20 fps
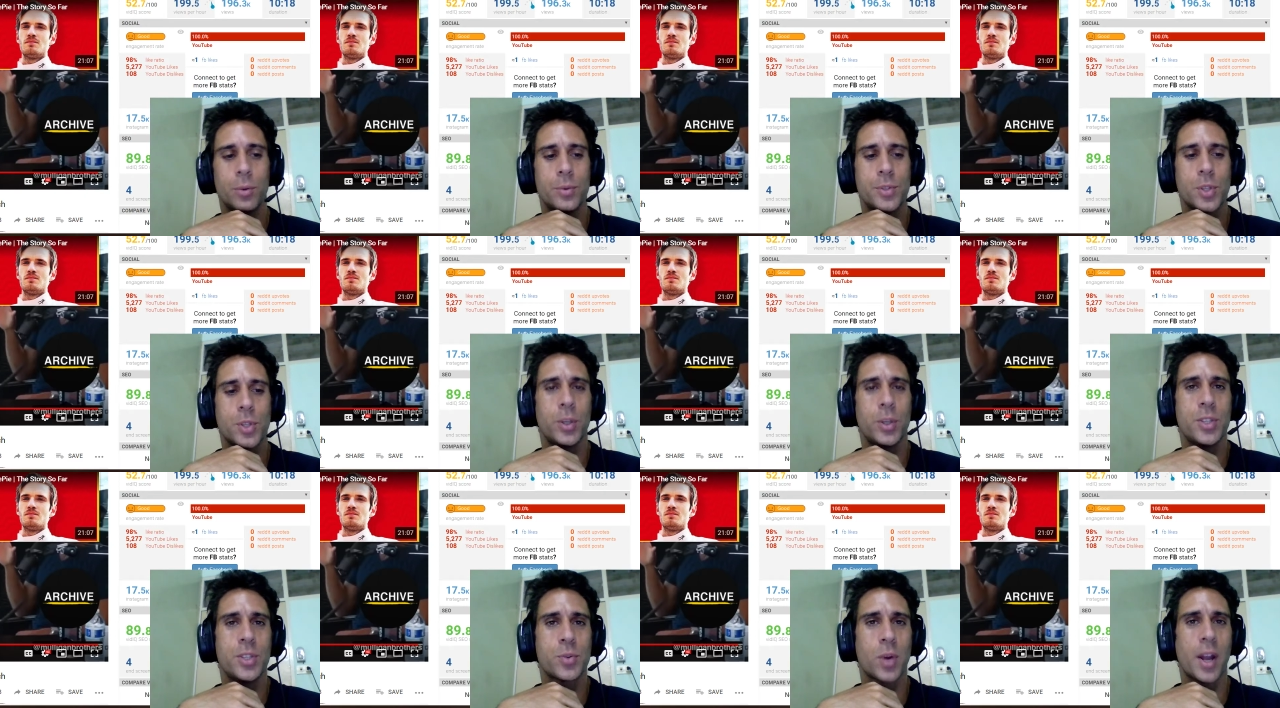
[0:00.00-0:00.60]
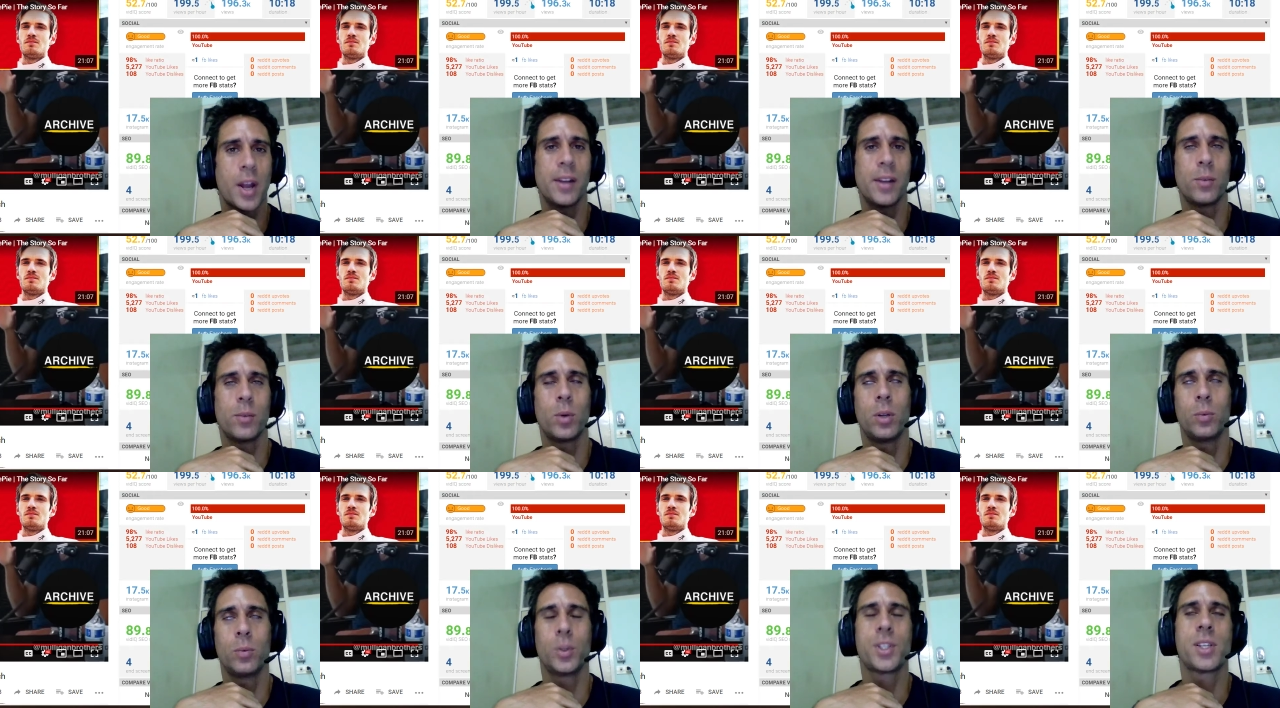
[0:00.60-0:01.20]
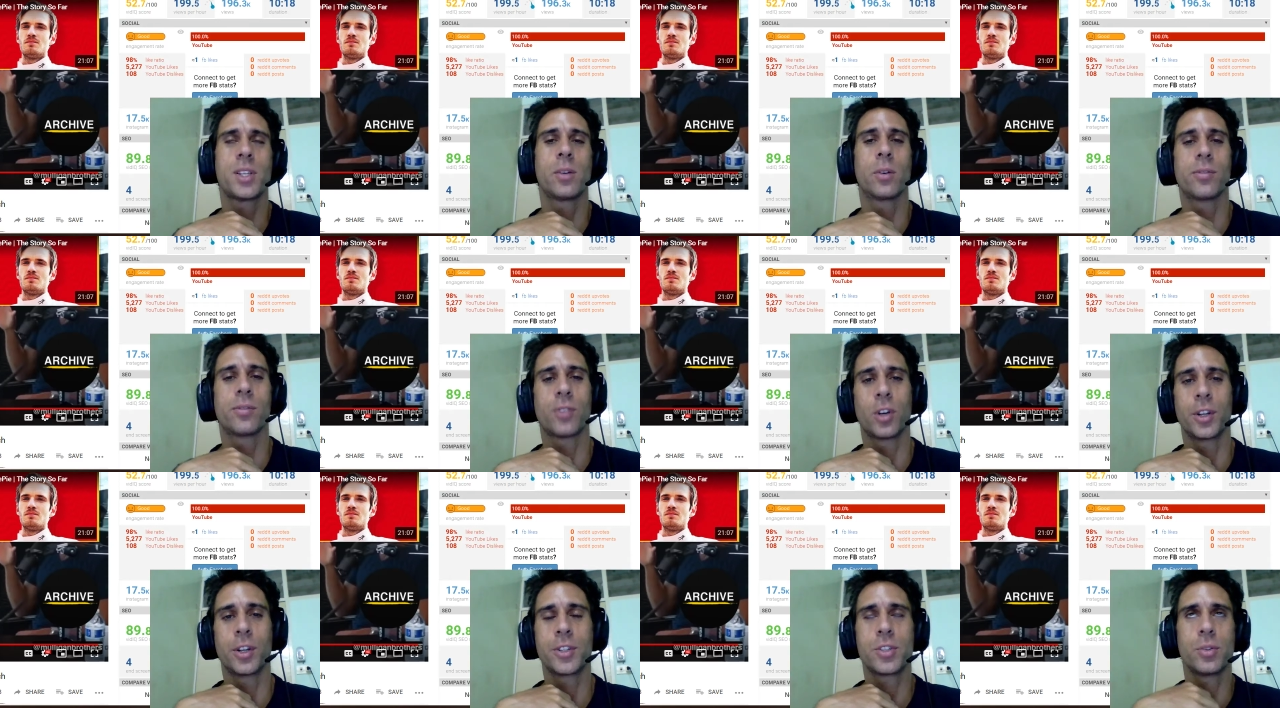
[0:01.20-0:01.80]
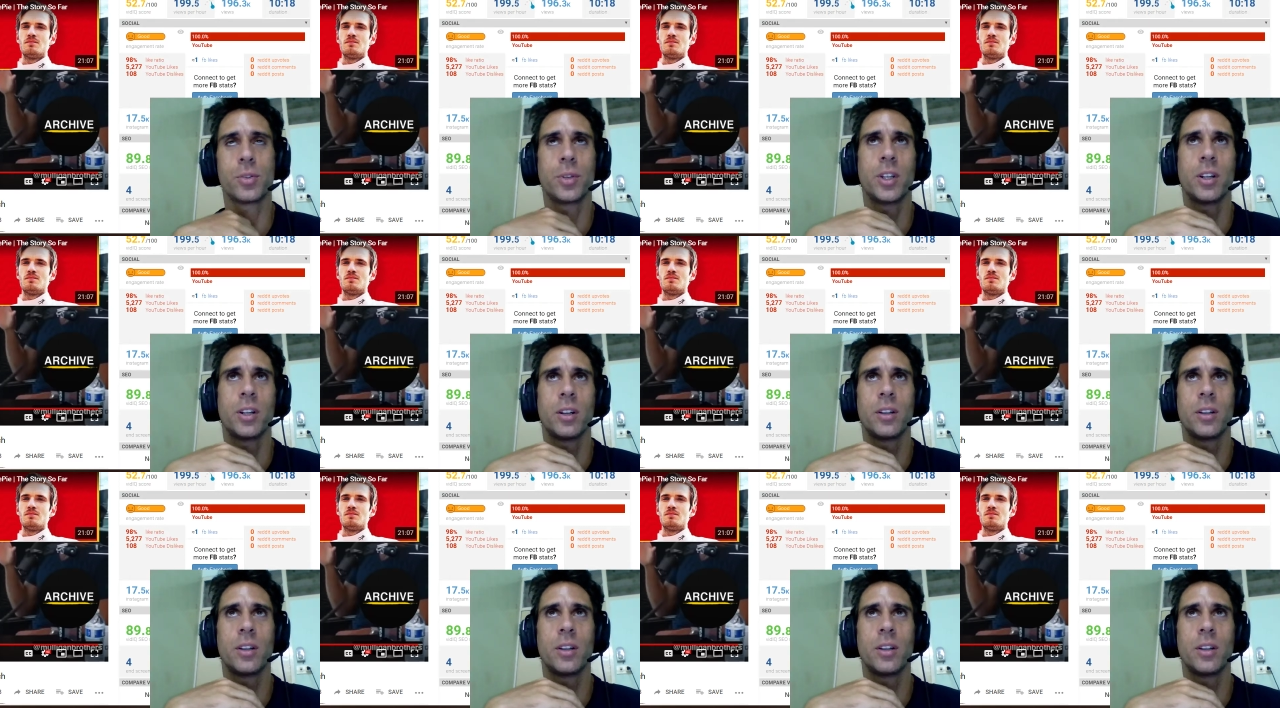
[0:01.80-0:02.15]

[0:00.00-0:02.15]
Speaker 1: so he's right. What, what's he referring to here?